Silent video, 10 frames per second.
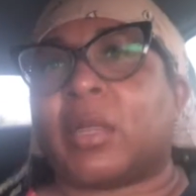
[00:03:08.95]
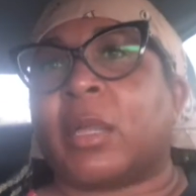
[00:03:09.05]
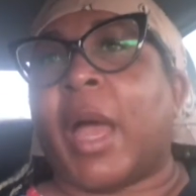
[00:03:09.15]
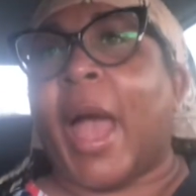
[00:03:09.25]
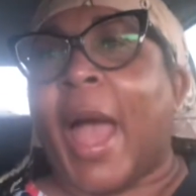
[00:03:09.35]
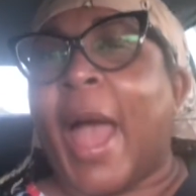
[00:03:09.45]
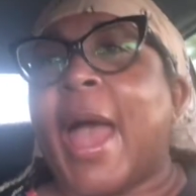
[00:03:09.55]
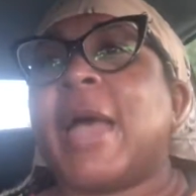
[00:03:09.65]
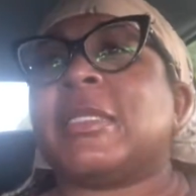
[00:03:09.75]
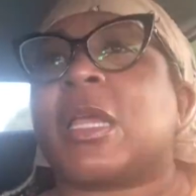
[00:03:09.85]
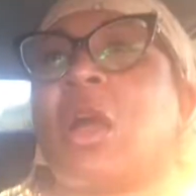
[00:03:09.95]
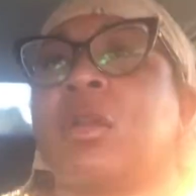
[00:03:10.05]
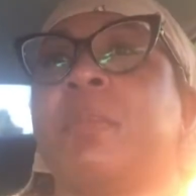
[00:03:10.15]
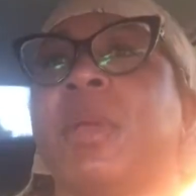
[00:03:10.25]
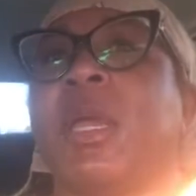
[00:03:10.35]
How is it
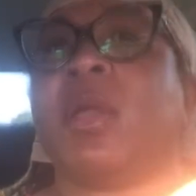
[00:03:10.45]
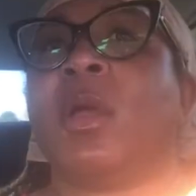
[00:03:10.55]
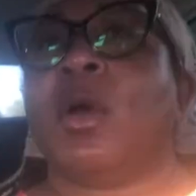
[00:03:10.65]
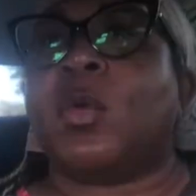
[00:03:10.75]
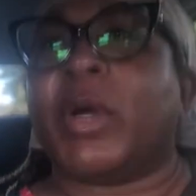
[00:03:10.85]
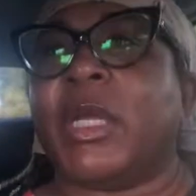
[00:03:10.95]
gonna be when